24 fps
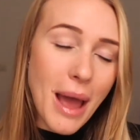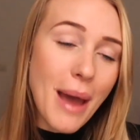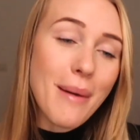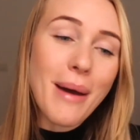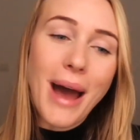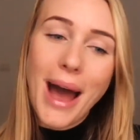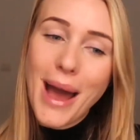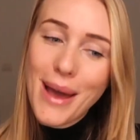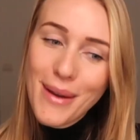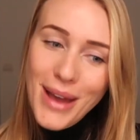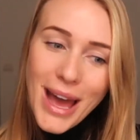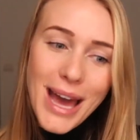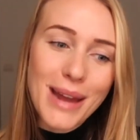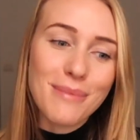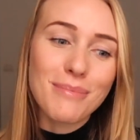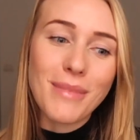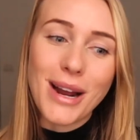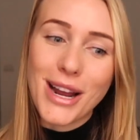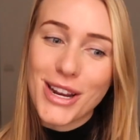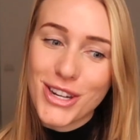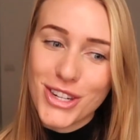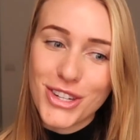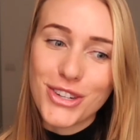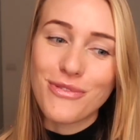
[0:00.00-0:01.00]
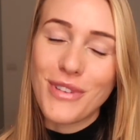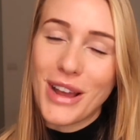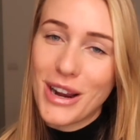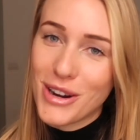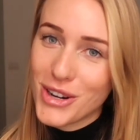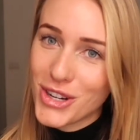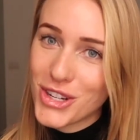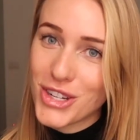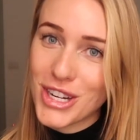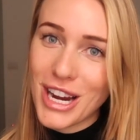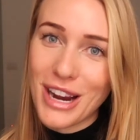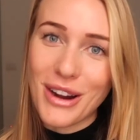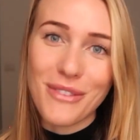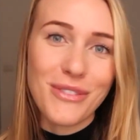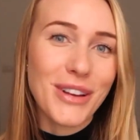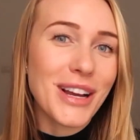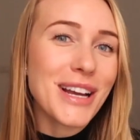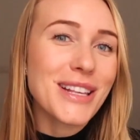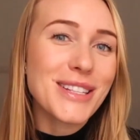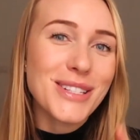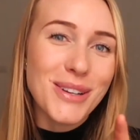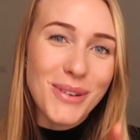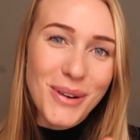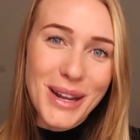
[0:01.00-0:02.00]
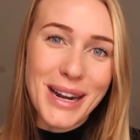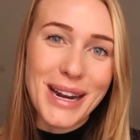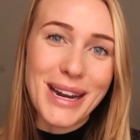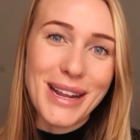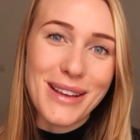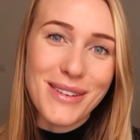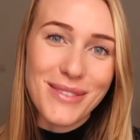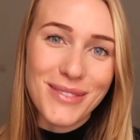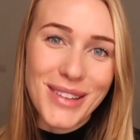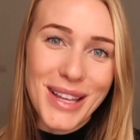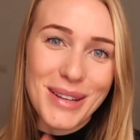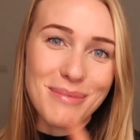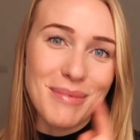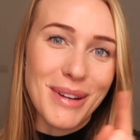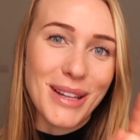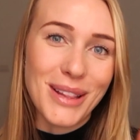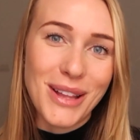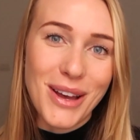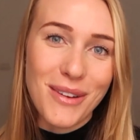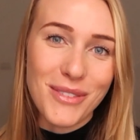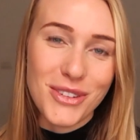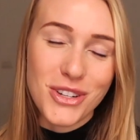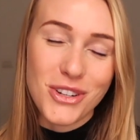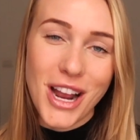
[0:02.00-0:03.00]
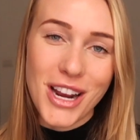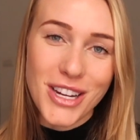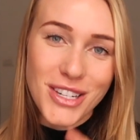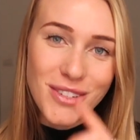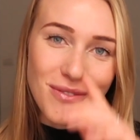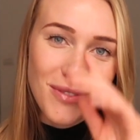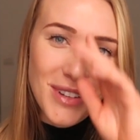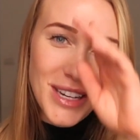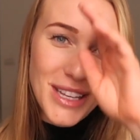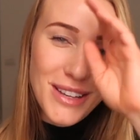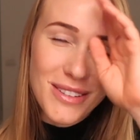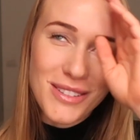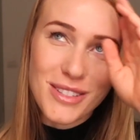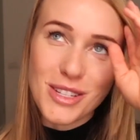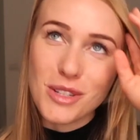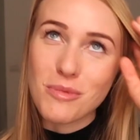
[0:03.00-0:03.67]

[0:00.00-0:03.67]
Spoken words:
I've had my fair share. If you guys go on any of like my law of attraction videos,